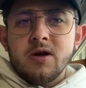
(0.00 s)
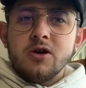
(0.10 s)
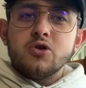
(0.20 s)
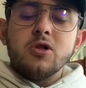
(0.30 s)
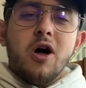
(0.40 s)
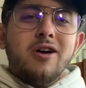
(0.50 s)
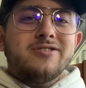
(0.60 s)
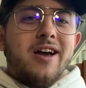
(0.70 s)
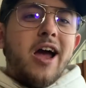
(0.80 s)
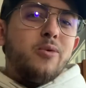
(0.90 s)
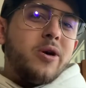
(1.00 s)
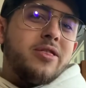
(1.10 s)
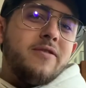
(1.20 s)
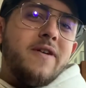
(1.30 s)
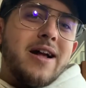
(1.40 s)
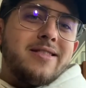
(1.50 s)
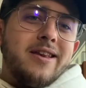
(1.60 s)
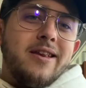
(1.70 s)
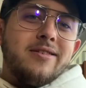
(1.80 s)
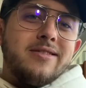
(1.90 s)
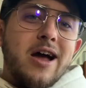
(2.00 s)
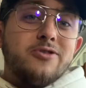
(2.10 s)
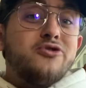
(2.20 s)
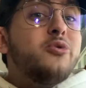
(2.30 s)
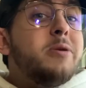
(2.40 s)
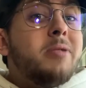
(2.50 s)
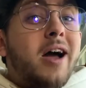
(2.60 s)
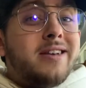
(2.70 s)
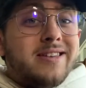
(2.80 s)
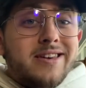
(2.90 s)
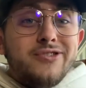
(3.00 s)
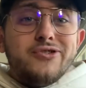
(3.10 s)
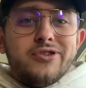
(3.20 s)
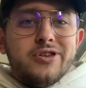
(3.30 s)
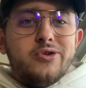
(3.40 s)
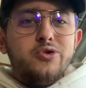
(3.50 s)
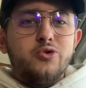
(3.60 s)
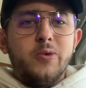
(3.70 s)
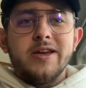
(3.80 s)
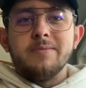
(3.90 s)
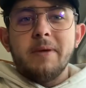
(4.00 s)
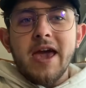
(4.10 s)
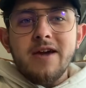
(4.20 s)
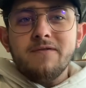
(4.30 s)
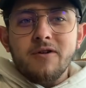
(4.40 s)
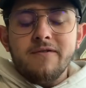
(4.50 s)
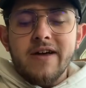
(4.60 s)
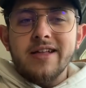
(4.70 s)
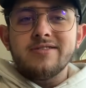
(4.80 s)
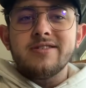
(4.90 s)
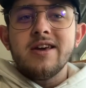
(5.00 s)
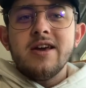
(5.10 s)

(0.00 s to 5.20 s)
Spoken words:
So alongside with the fact that it is now streamlined, easier to use, we can pay for events,